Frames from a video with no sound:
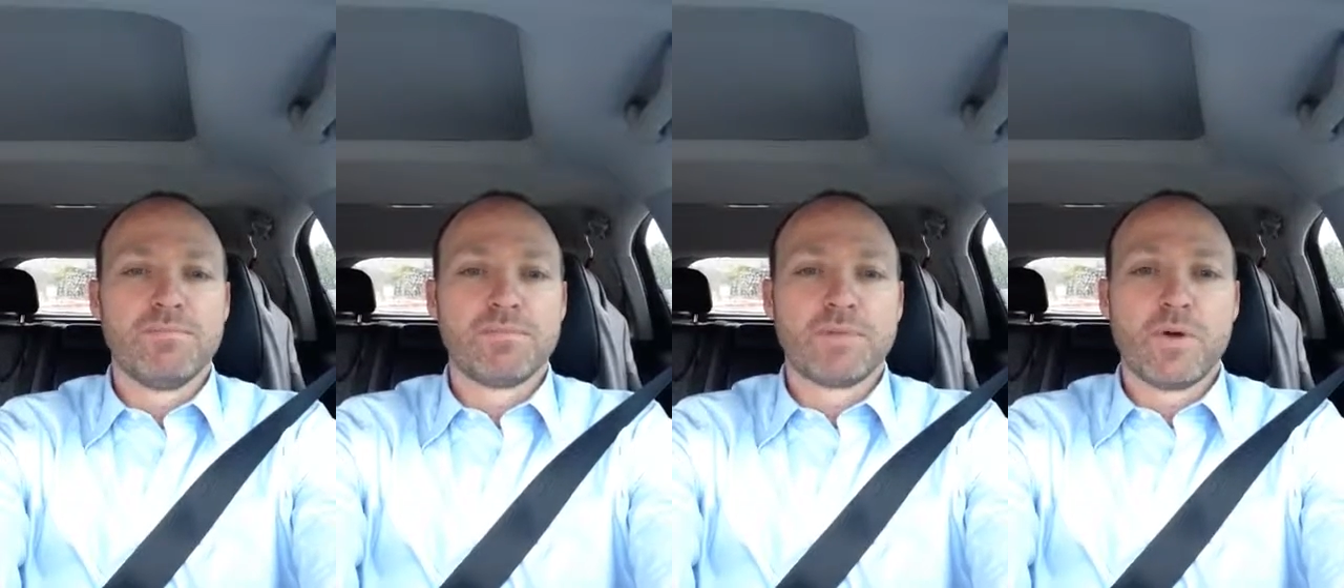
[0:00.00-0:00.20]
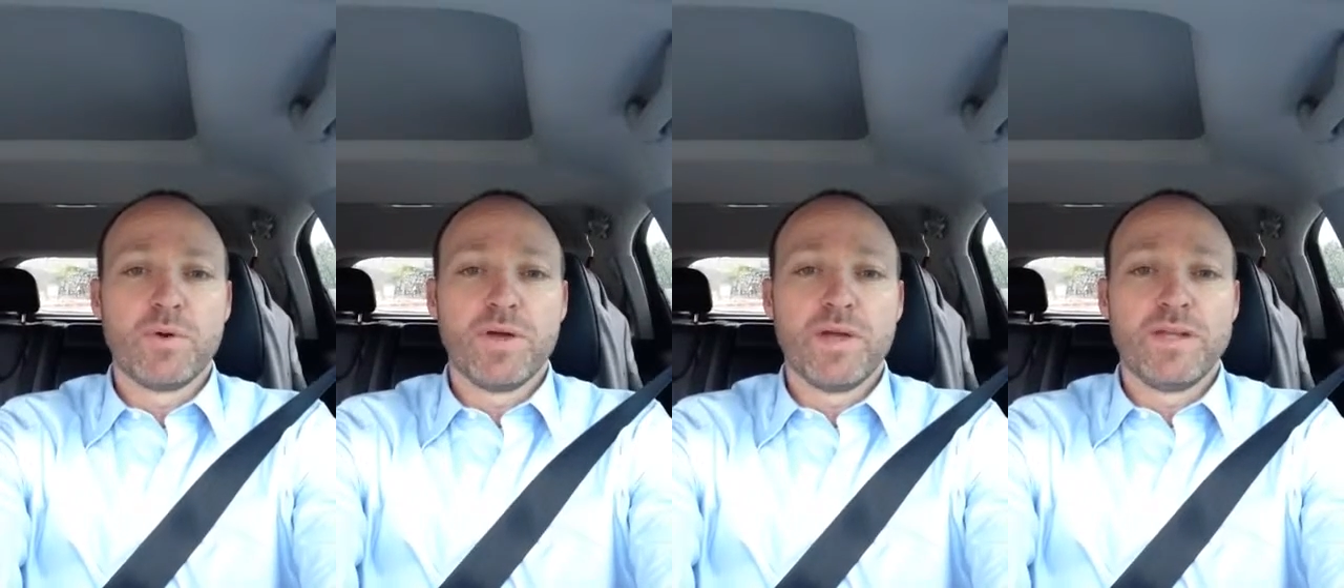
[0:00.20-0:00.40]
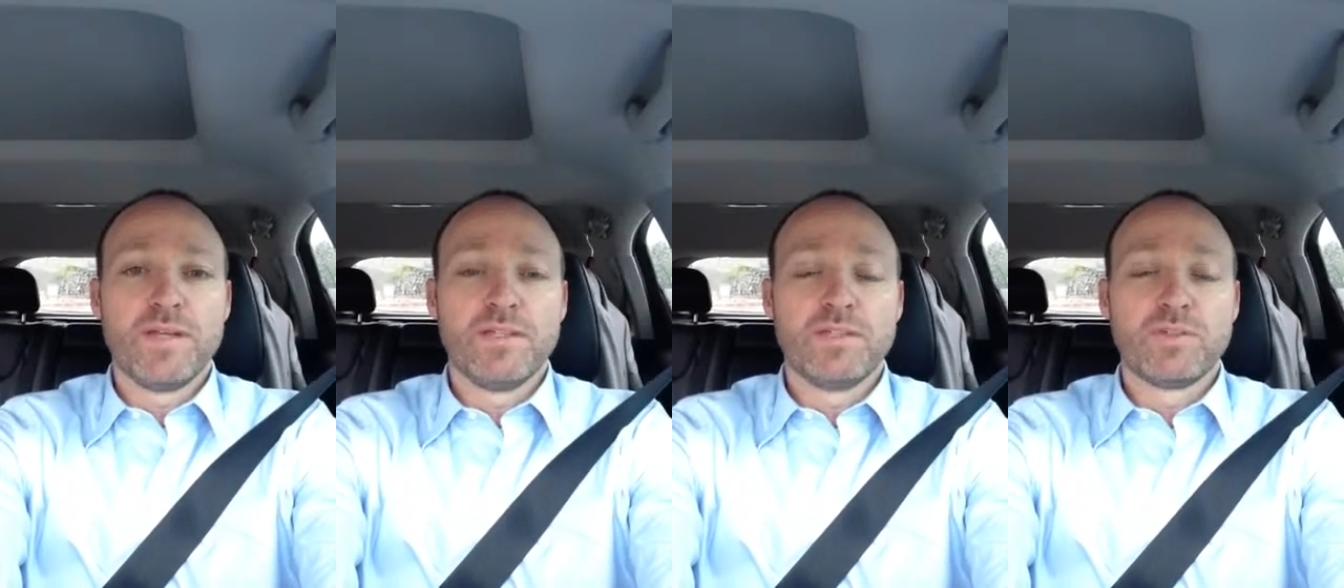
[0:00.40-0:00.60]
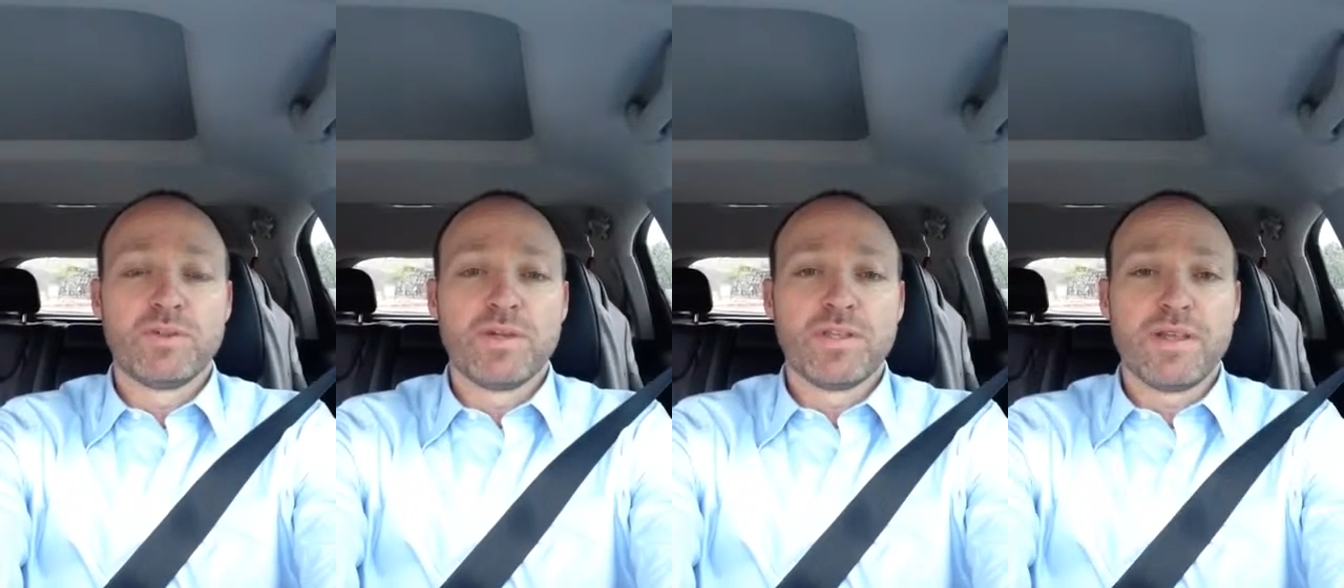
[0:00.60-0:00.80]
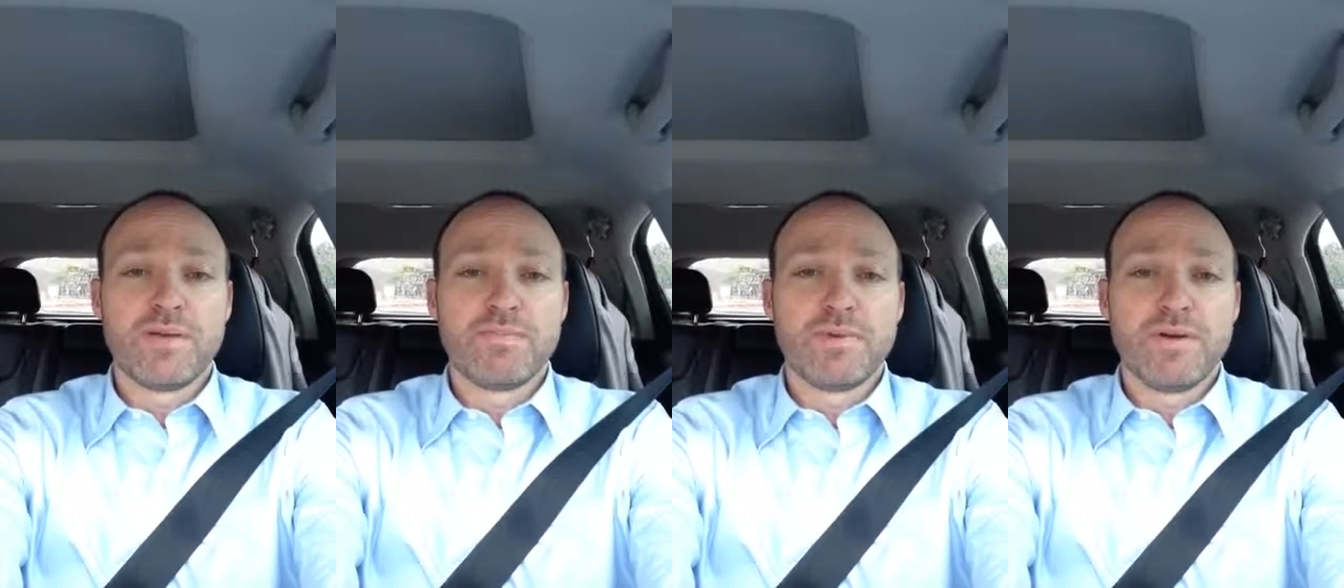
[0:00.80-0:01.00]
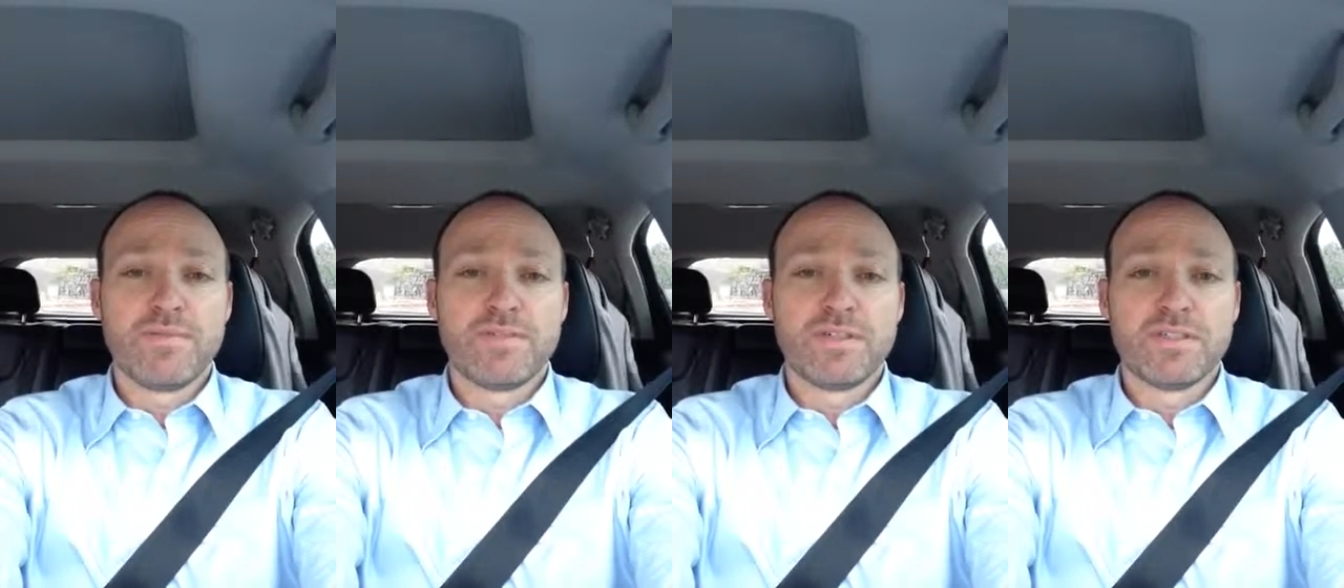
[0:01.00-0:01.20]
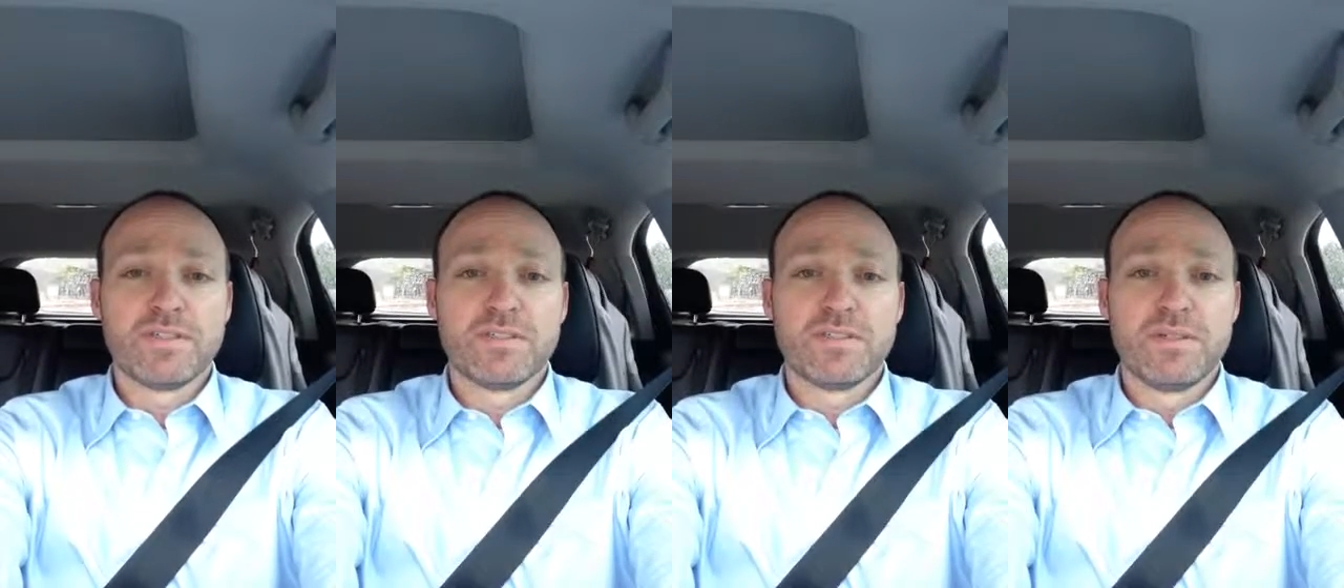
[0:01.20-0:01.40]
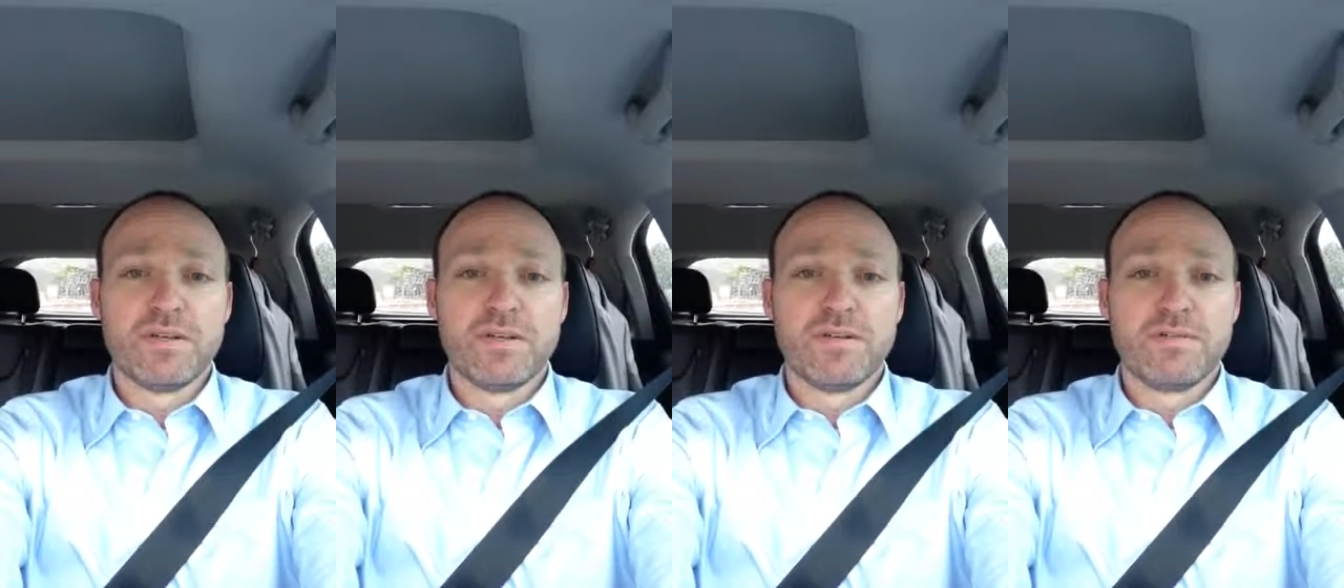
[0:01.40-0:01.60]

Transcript: go ahead and enjoy that beverage.